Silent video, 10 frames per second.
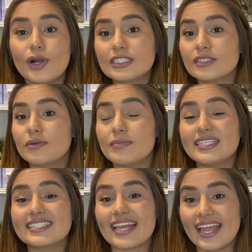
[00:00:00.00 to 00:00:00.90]
want you to
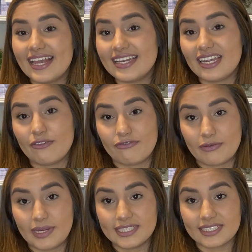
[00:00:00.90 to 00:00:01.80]
miss any
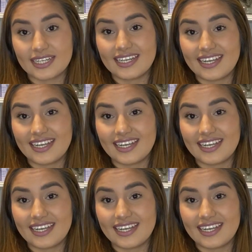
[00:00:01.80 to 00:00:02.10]
information.